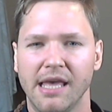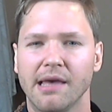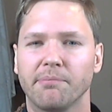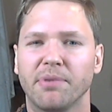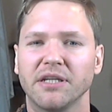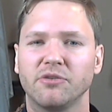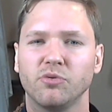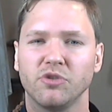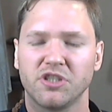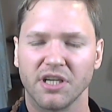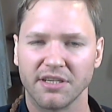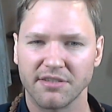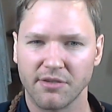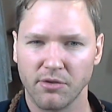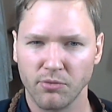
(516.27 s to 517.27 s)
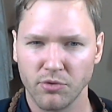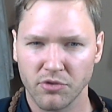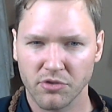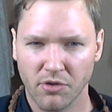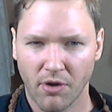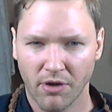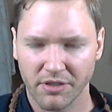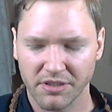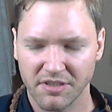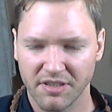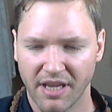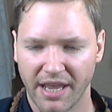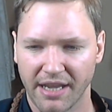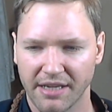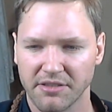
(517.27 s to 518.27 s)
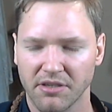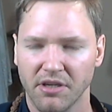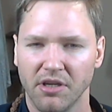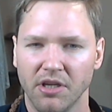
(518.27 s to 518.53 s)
But you just lose contact